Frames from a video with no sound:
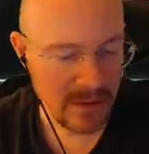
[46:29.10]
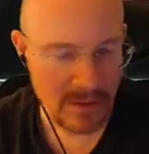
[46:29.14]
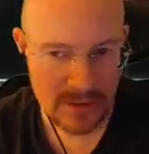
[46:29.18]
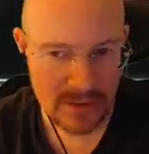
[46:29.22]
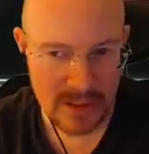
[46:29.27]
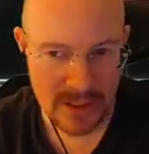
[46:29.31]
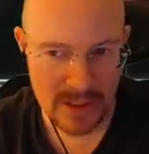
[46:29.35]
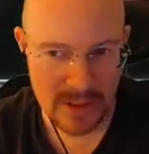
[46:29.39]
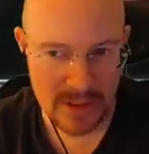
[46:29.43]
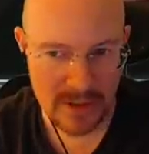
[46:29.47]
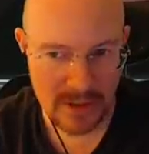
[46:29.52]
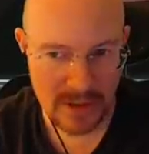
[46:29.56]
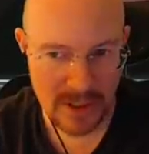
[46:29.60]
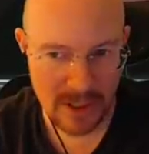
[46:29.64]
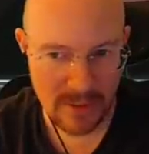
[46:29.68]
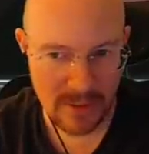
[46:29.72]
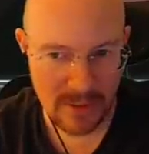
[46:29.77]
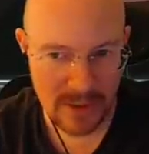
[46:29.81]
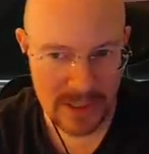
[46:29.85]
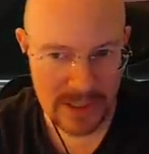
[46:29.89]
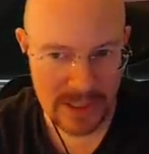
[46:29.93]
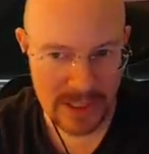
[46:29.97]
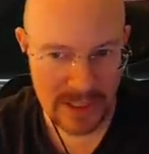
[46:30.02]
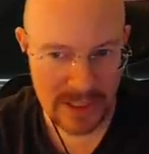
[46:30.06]
Does he do that
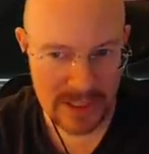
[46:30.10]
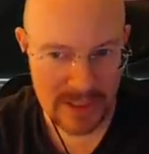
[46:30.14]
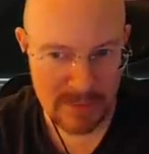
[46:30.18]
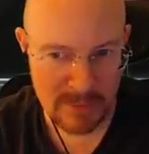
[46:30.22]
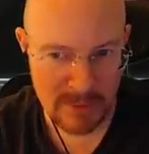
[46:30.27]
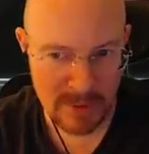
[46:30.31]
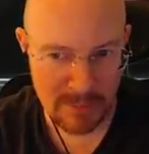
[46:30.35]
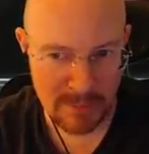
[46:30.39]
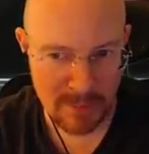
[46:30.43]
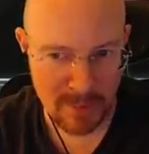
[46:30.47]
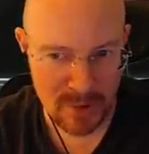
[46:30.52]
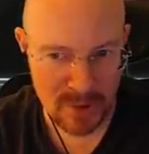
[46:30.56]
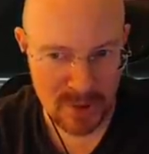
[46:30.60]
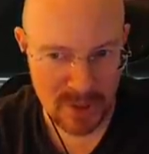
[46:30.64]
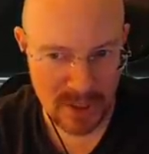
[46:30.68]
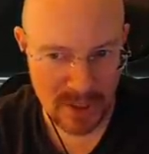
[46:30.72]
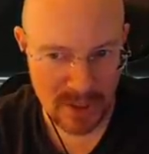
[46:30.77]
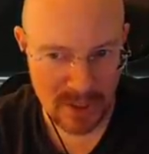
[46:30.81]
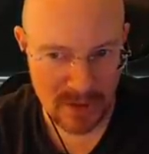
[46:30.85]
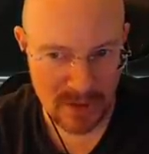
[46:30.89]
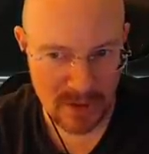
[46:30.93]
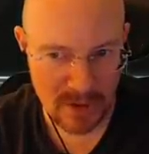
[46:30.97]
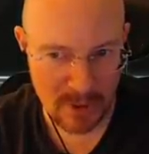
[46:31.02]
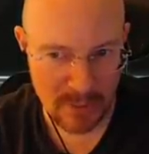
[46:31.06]
when he's, like, split
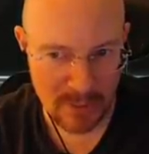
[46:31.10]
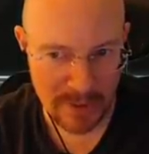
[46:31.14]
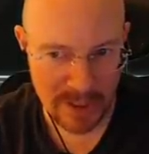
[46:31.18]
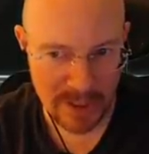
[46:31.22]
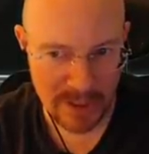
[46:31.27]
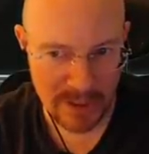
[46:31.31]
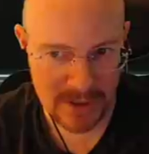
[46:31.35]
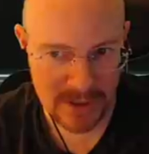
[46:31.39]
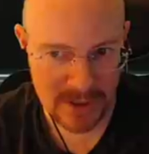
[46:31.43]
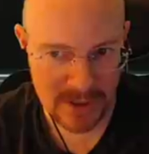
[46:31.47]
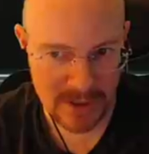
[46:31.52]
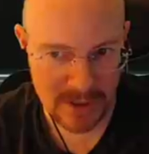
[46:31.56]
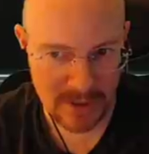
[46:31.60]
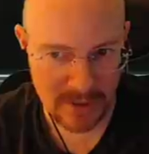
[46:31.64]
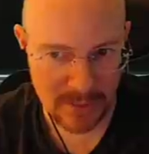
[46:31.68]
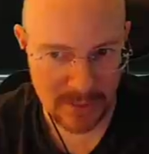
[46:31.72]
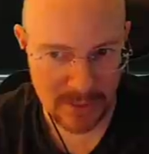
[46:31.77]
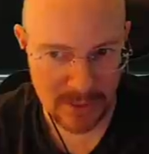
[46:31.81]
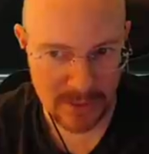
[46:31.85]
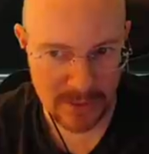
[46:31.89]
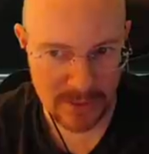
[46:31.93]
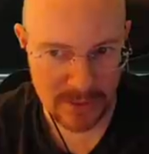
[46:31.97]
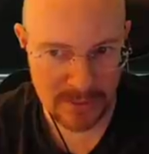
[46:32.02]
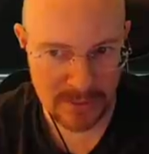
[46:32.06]
pushing and nobody else is in the
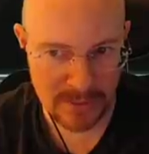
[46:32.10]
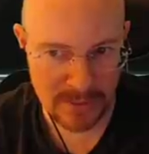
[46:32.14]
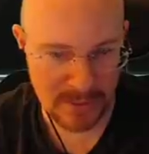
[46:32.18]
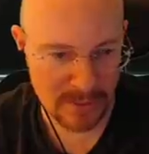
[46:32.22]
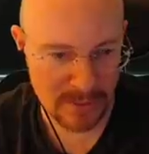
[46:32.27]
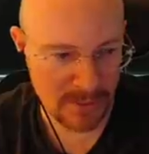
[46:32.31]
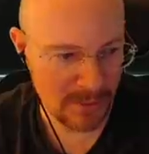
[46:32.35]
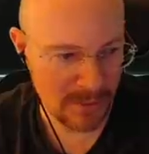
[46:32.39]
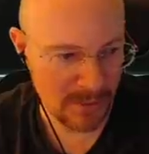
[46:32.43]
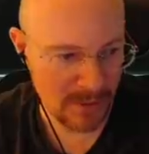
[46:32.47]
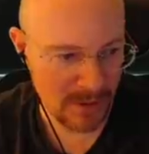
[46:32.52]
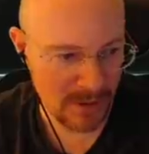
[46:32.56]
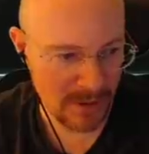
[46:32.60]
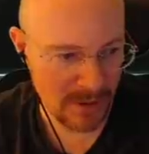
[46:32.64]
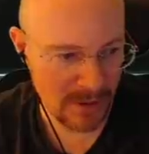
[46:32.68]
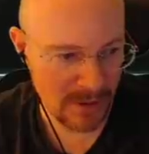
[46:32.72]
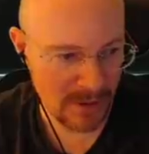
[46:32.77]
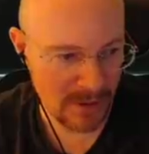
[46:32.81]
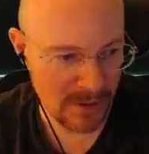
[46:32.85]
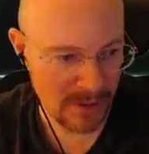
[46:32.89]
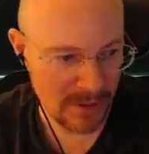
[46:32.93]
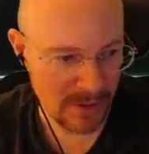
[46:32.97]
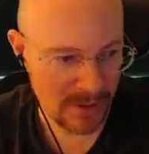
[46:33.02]
room? Or... or uh...